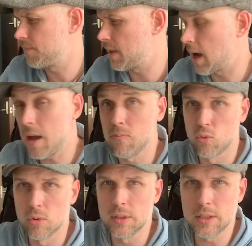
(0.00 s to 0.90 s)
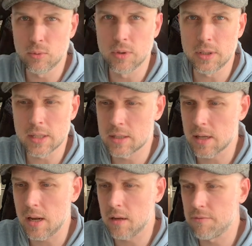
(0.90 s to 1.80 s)
I'm really
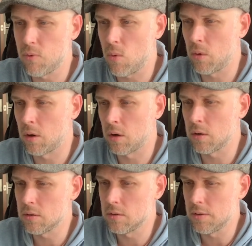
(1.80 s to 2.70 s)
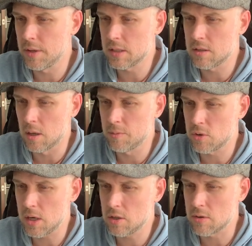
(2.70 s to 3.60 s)
excited for this dumb
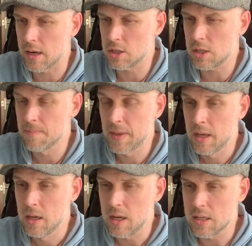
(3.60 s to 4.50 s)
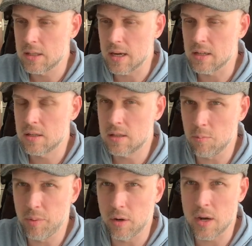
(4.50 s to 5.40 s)
trading strategy. It's getting
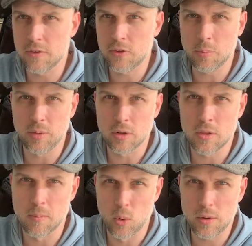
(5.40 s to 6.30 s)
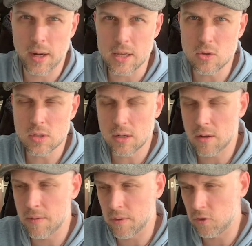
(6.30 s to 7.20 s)
simpler and simpler. The more that I use it,
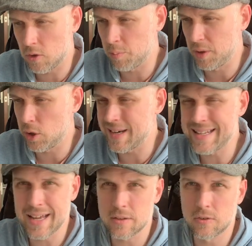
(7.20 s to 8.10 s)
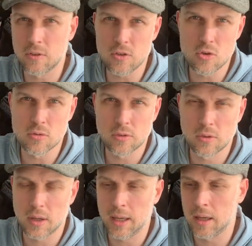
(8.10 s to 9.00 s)
the simpler it gets to use.
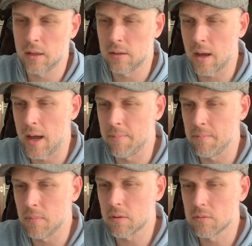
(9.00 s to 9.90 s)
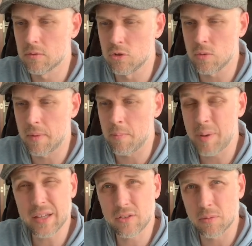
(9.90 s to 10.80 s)
And I'm doing my
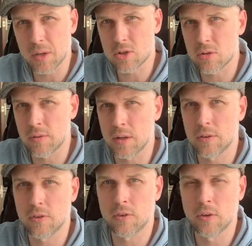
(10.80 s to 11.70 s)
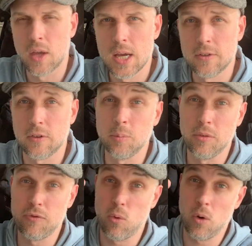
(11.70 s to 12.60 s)
best to make sure that it's as simple
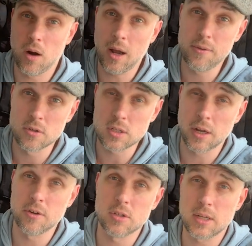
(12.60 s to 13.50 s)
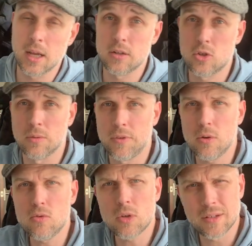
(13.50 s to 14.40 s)
for others to understand. So if
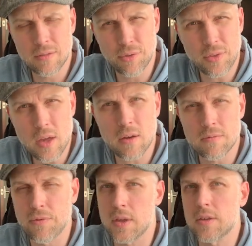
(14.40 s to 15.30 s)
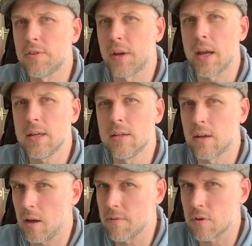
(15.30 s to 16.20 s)
you can think of things that I need to
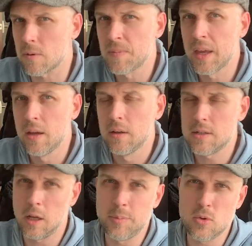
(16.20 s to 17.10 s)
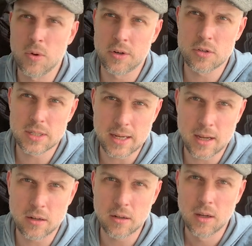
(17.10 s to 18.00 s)
cover to help you
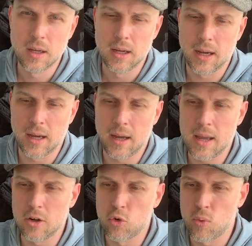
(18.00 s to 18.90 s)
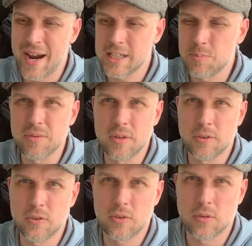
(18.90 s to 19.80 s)
understand and grasp
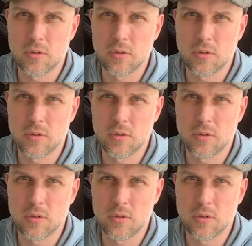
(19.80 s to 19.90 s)
this